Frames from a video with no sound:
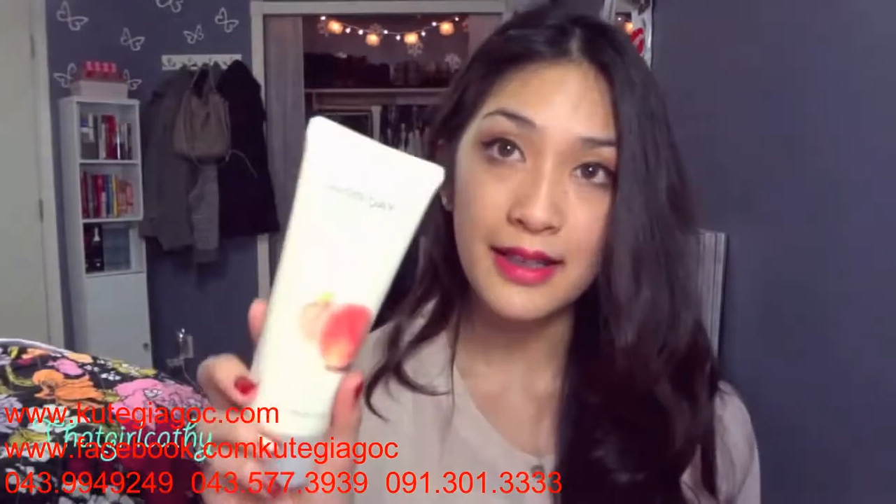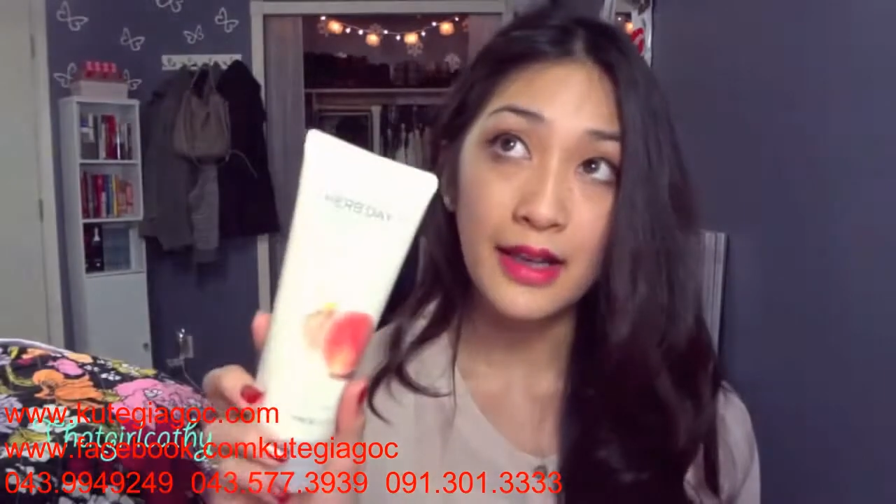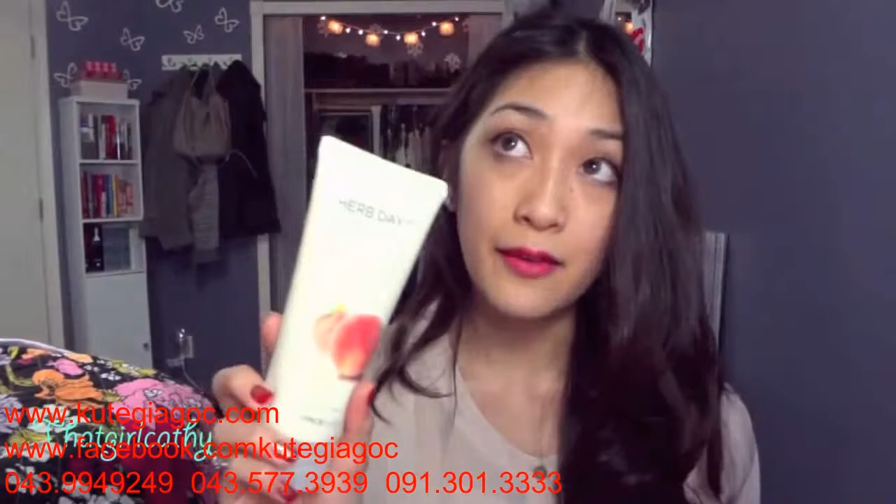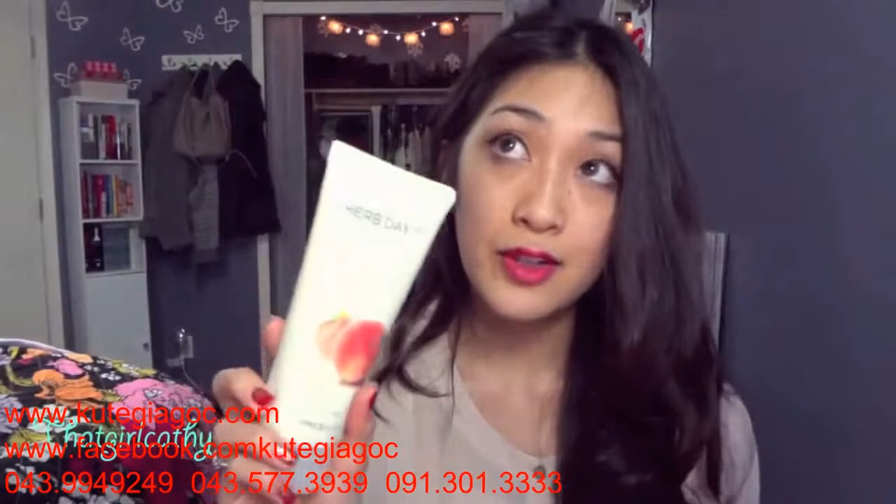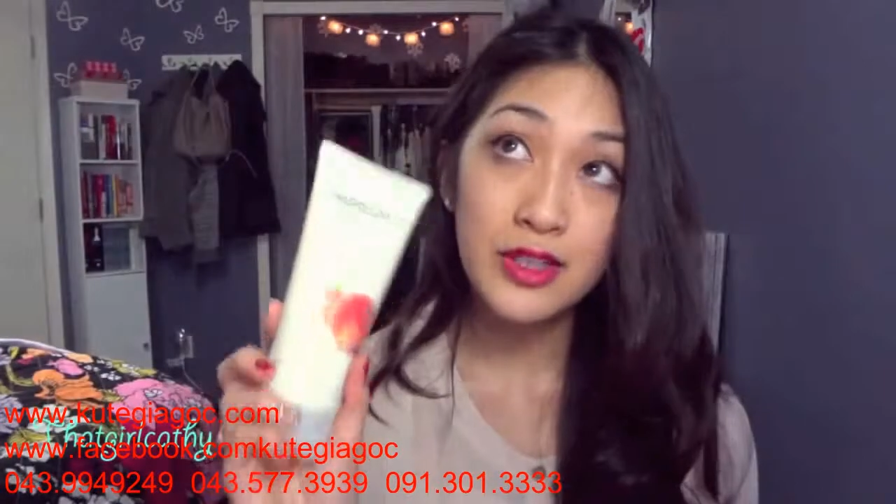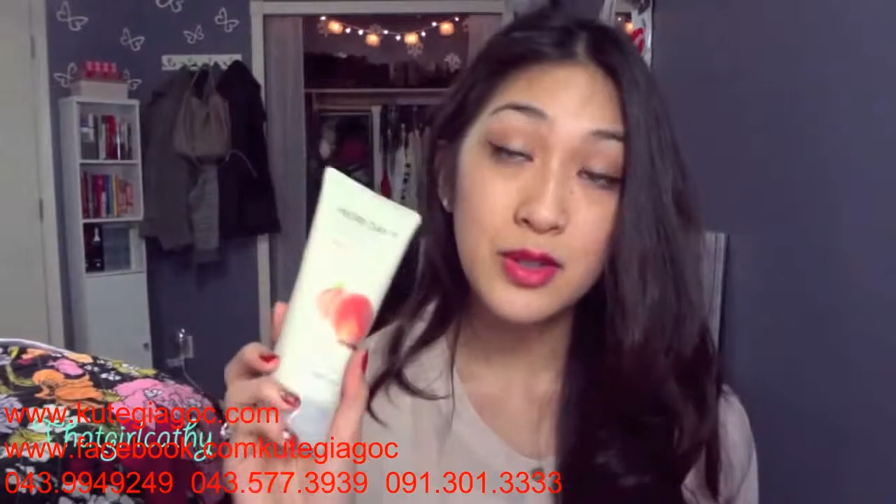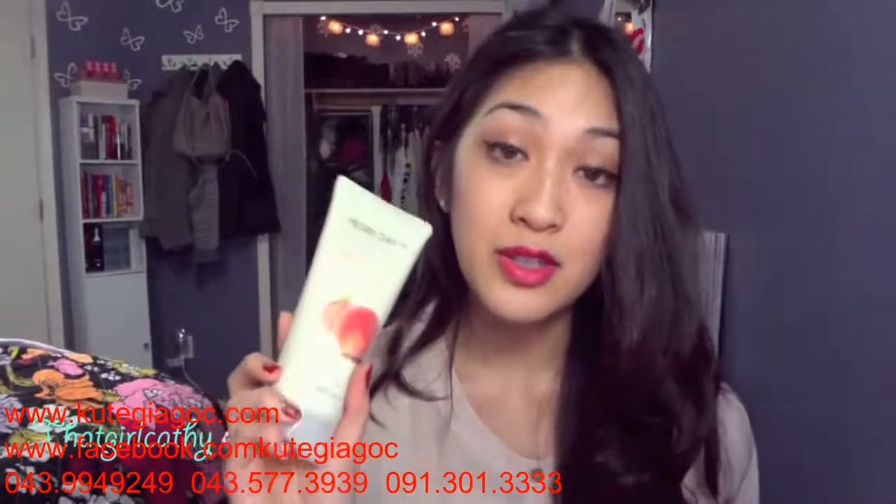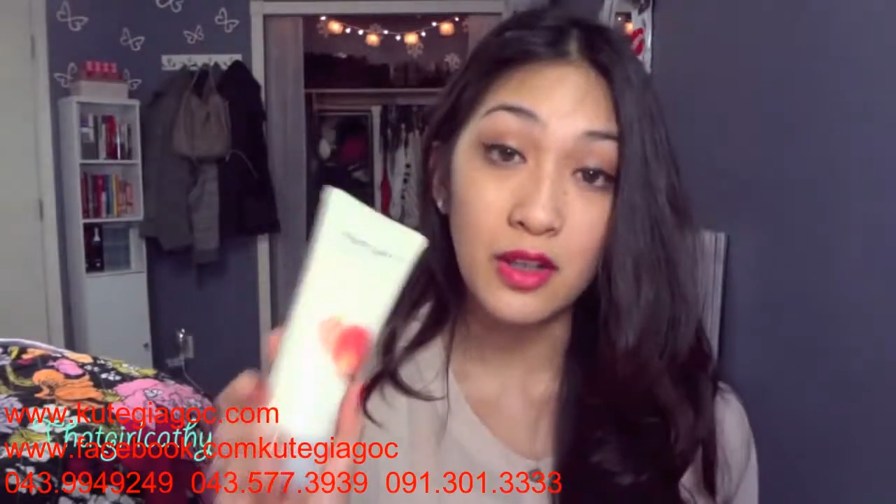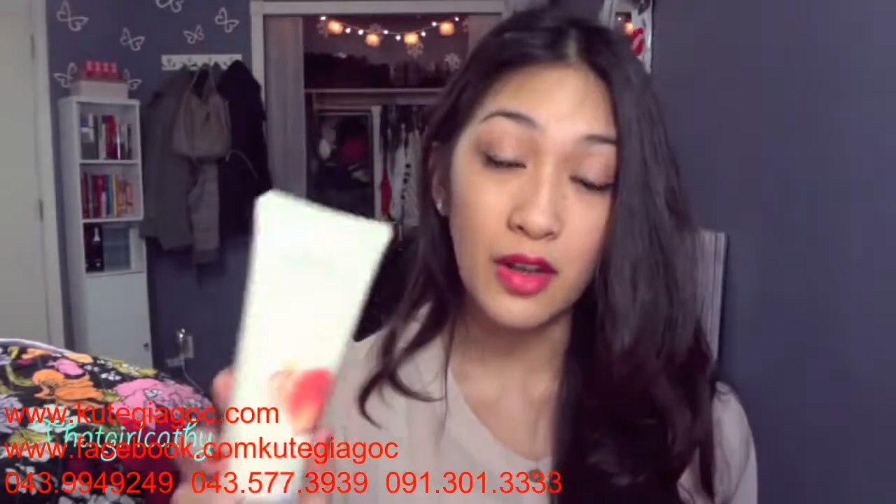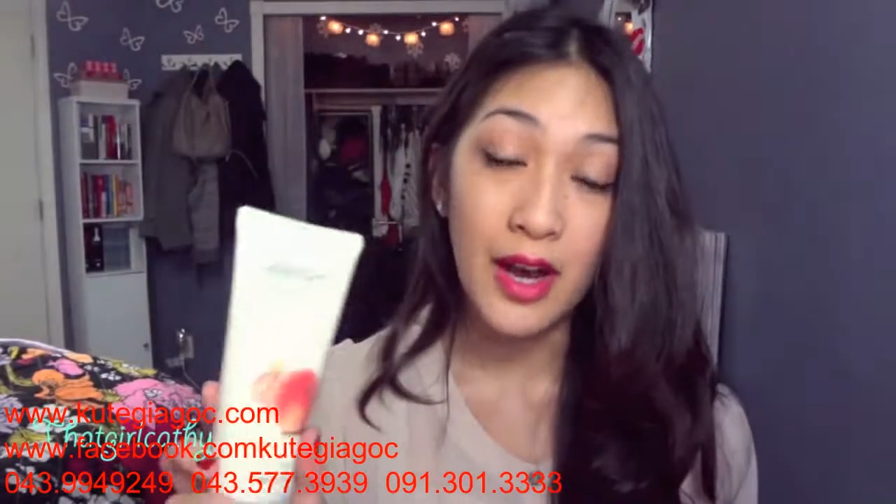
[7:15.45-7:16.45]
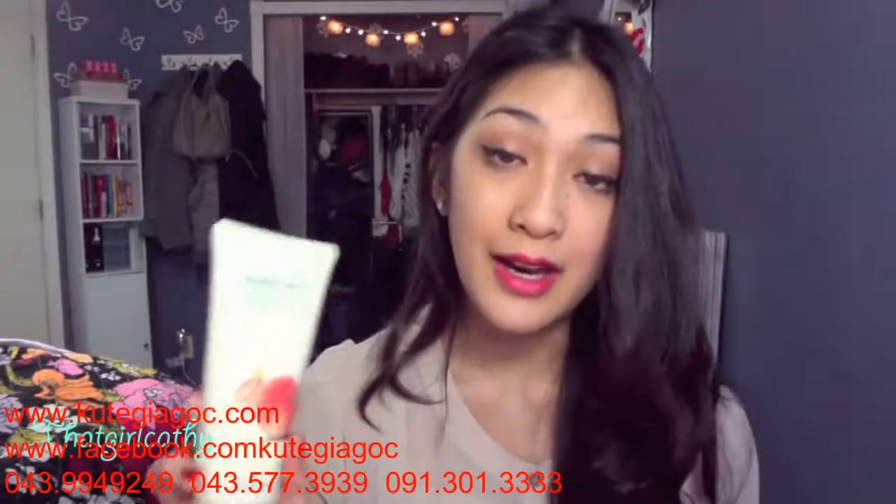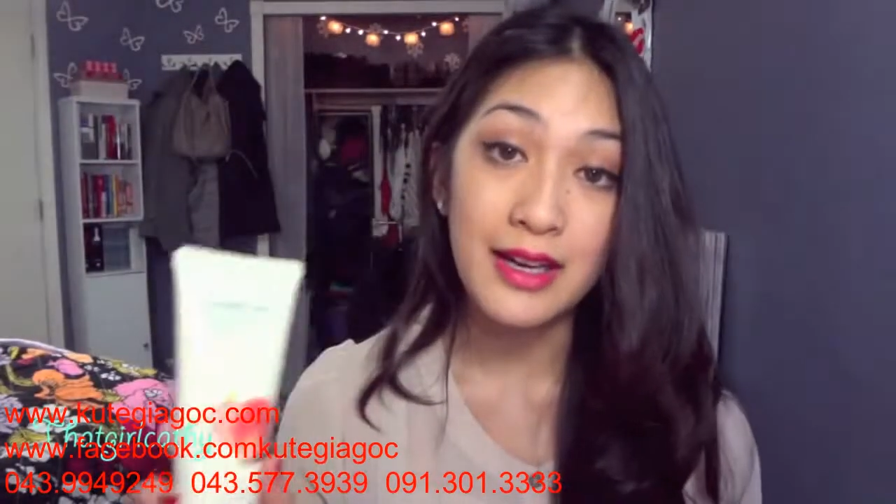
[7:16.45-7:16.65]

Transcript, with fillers: Like I first used a lot